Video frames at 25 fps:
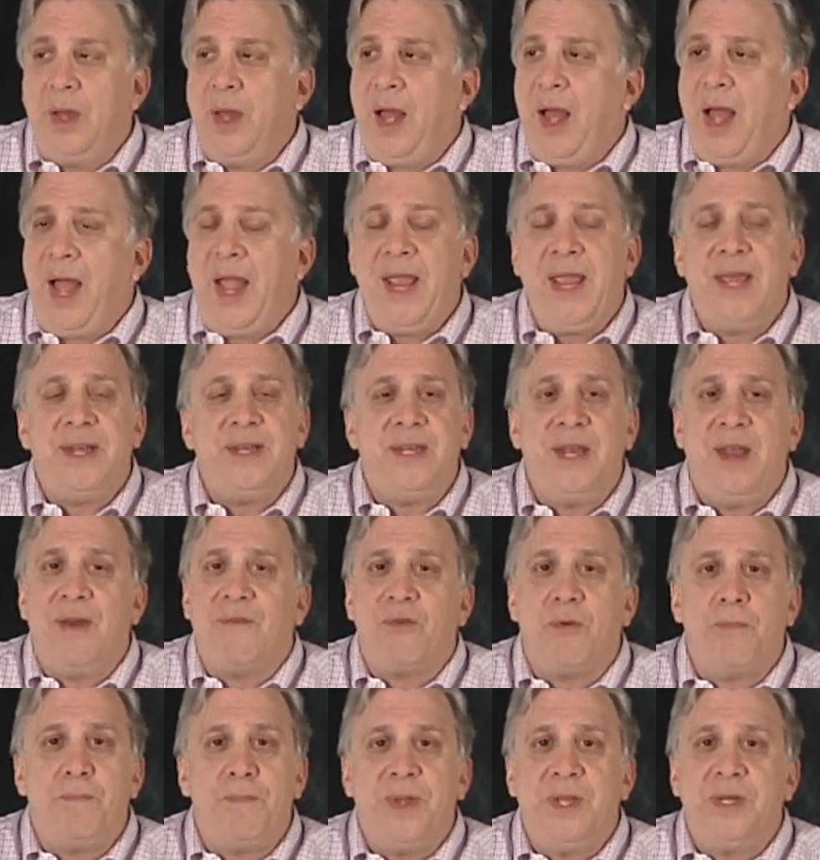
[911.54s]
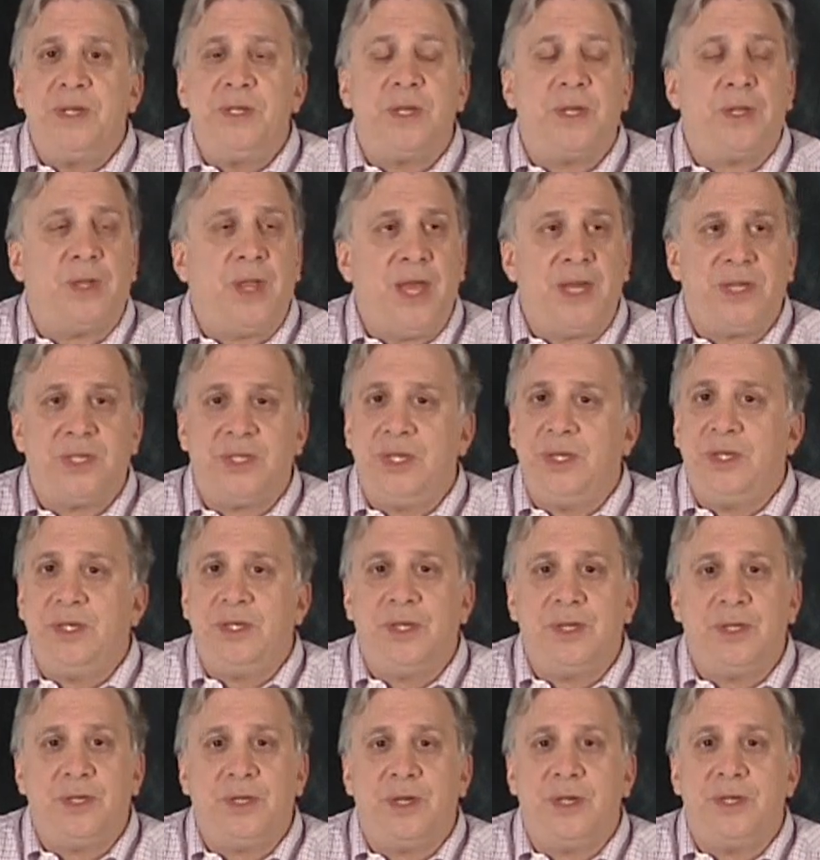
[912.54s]
I had never been to
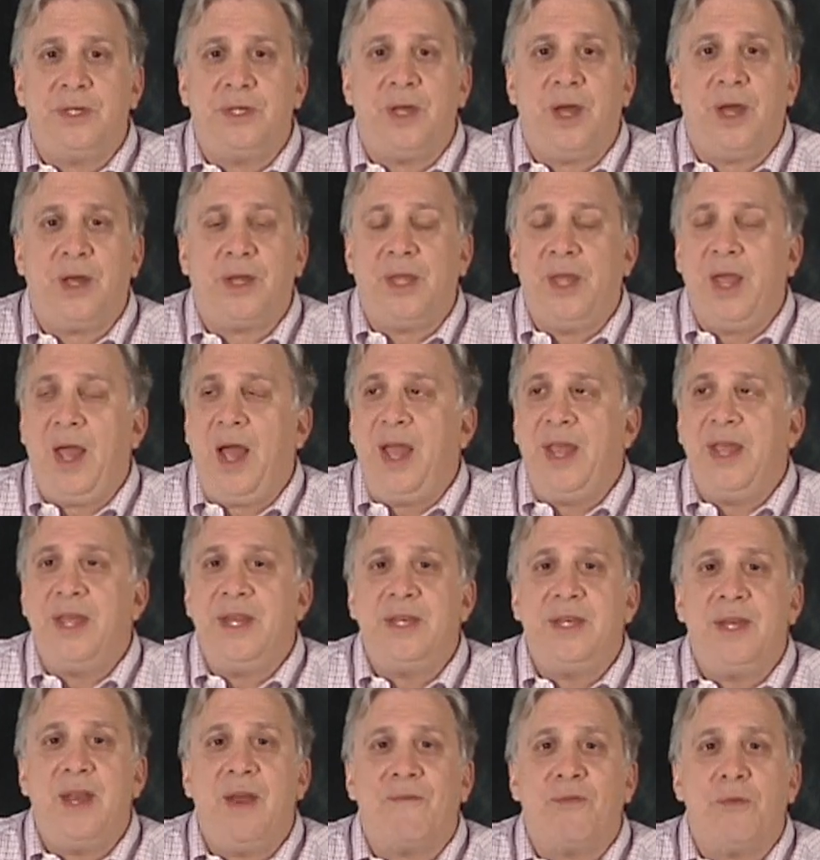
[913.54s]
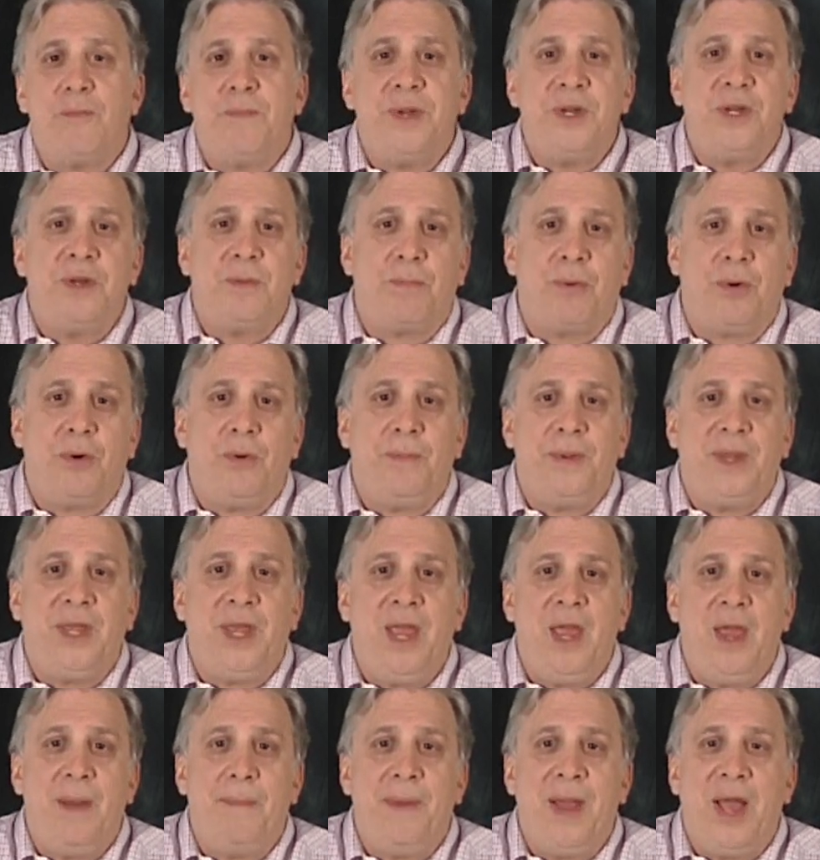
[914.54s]
Lexington, Kentucky. I had never been to
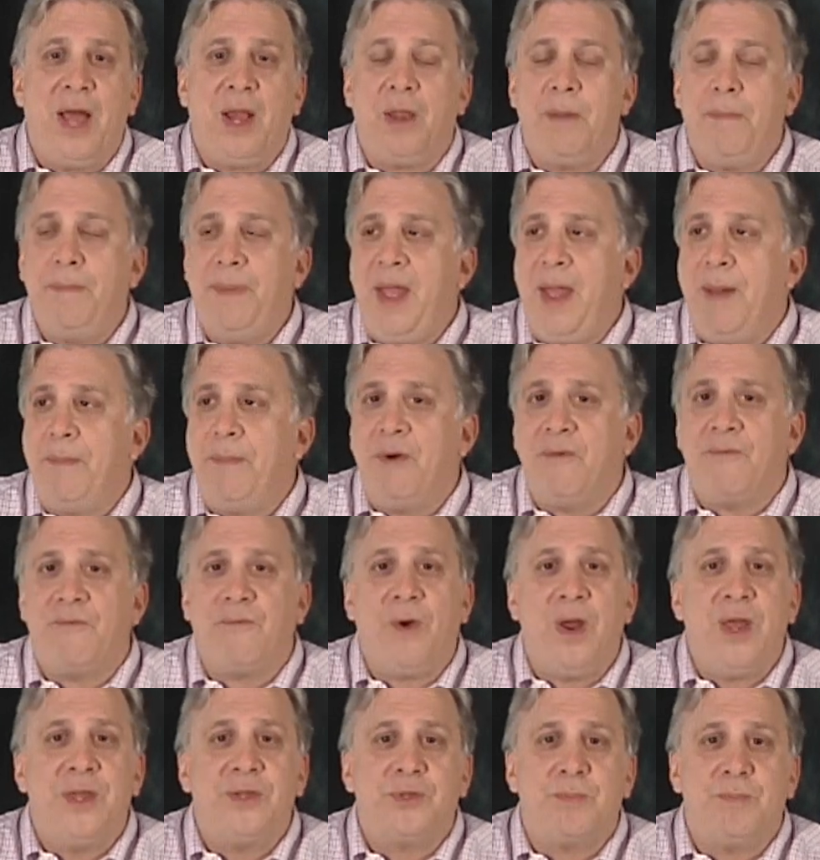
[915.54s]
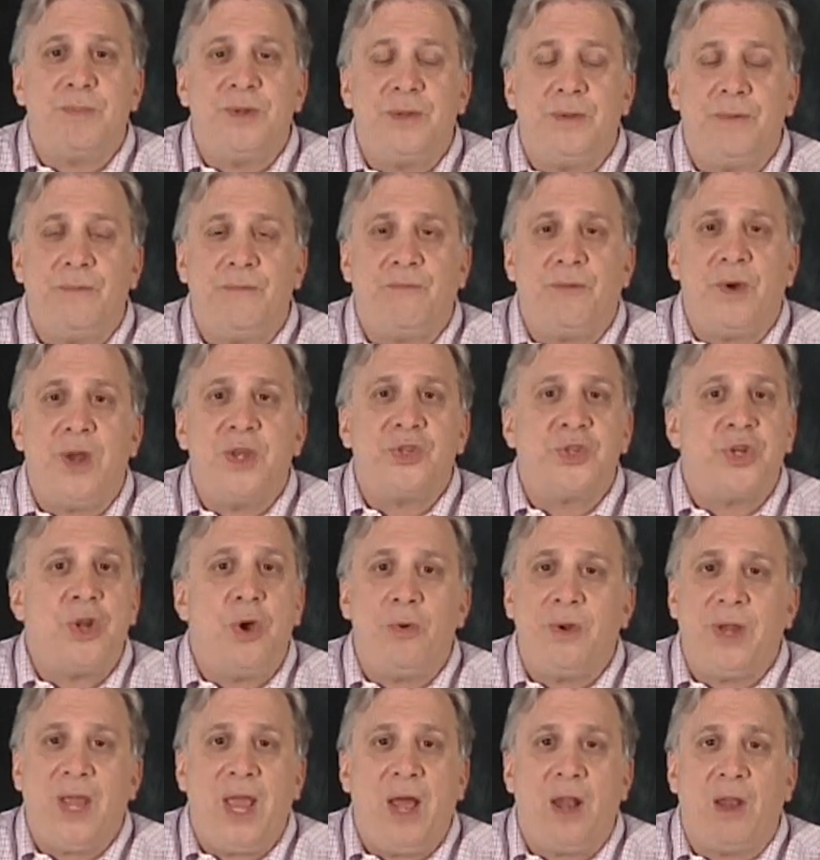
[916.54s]
Birmingham, Alabama,
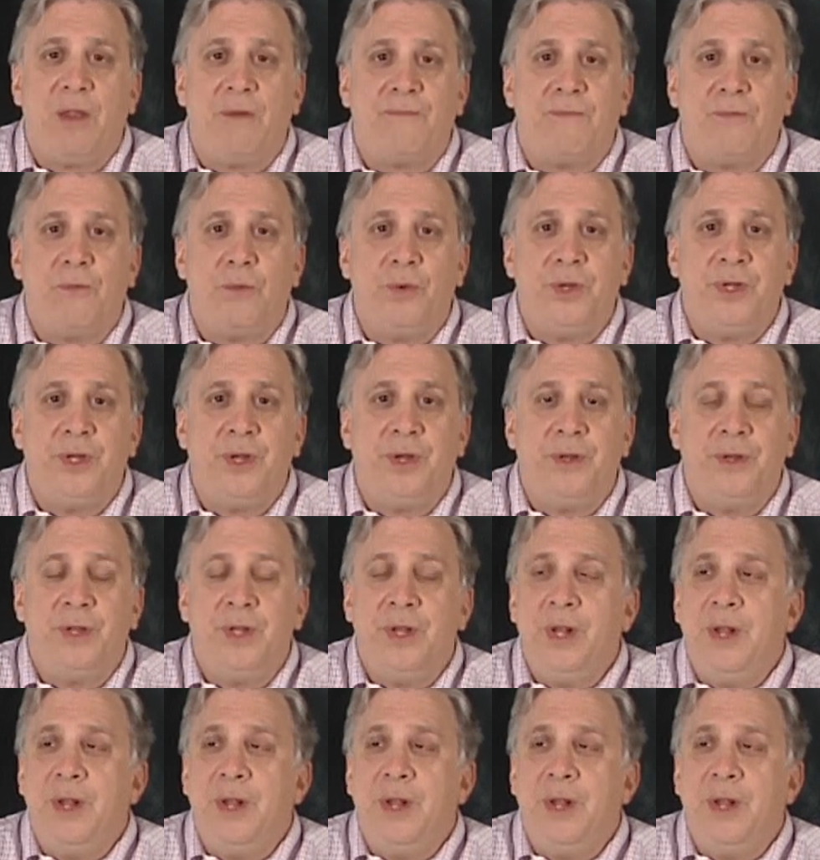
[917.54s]
Fresno, California.